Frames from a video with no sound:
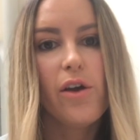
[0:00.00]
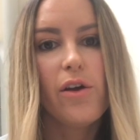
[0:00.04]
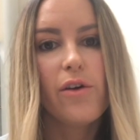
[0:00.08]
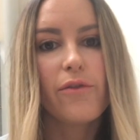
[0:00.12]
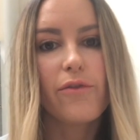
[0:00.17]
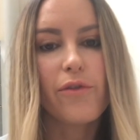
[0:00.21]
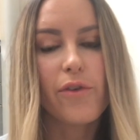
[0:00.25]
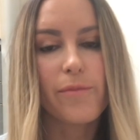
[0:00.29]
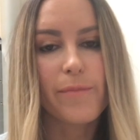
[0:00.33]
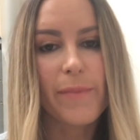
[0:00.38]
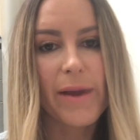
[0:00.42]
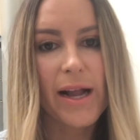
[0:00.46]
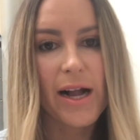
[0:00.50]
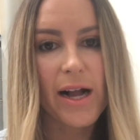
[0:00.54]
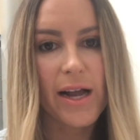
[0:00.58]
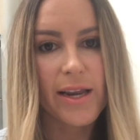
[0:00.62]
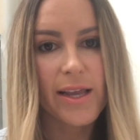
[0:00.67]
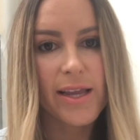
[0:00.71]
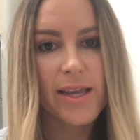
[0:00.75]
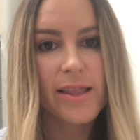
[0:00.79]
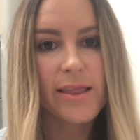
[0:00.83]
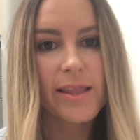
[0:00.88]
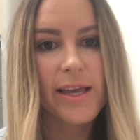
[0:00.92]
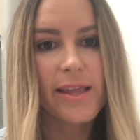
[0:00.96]
From
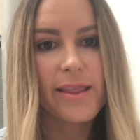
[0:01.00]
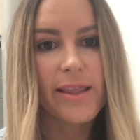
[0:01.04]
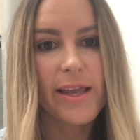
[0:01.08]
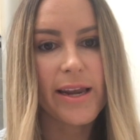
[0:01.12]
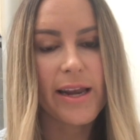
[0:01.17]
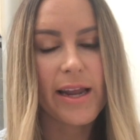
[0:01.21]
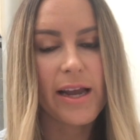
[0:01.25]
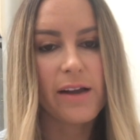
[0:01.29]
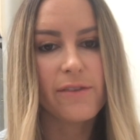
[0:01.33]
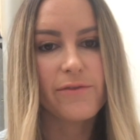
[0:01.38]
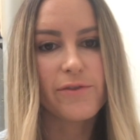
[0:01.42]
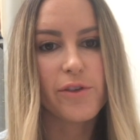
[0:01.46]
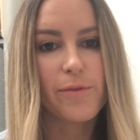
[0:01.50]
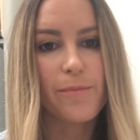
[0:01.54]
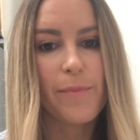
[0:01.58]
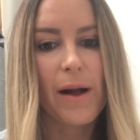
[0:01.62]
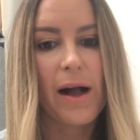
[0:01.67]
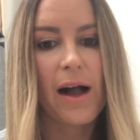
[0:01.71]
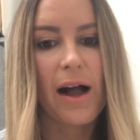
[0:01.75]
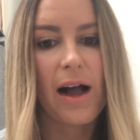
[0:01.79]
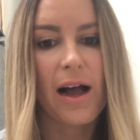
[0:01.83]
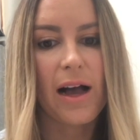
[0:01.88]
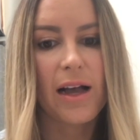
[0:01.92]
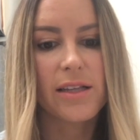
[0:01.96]
cutting, they then have to
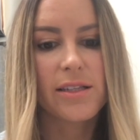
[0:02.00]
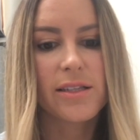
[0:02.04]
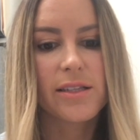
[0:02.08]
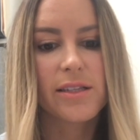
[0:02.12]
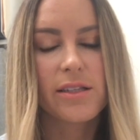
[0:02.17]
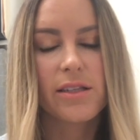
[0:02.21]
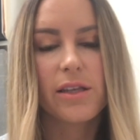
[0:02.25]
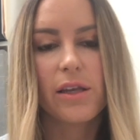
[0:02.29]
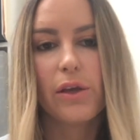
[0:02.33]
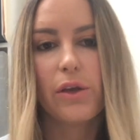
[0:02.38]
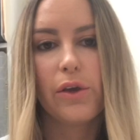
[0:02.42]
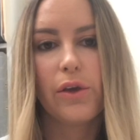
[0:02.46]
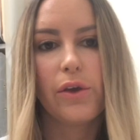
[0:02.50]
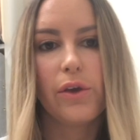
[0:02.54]
pass,